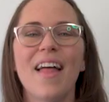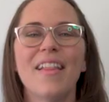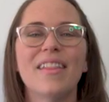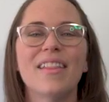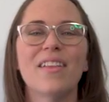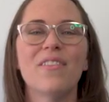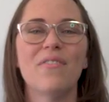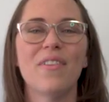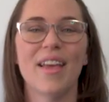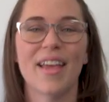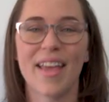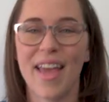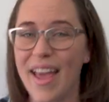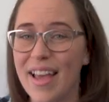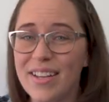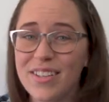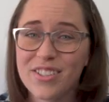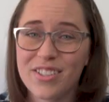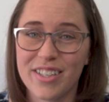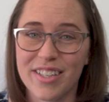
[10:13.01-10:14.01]
And the
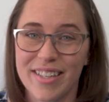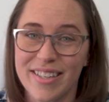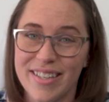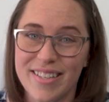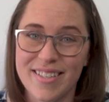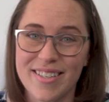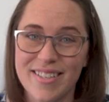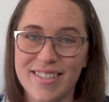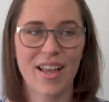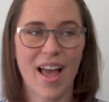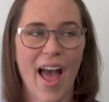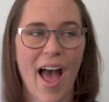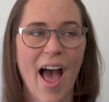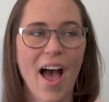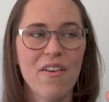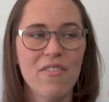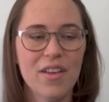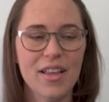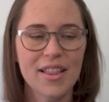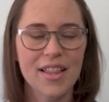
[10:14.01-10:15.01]
vacations,
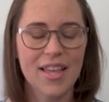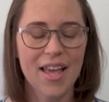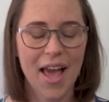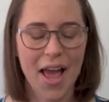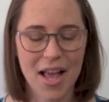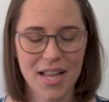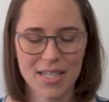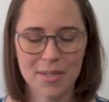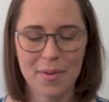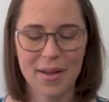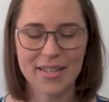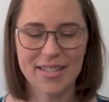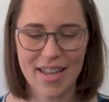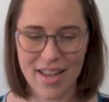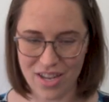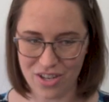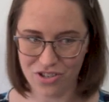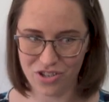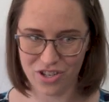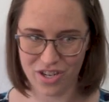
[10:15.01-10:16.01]
having the
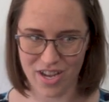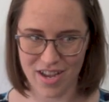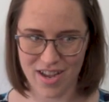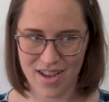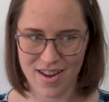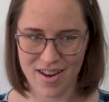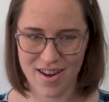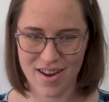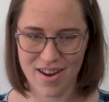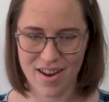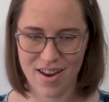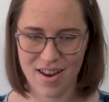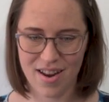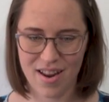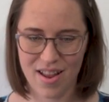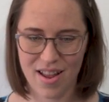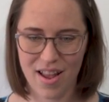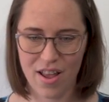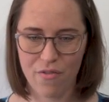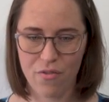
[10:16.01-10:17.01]
expectation,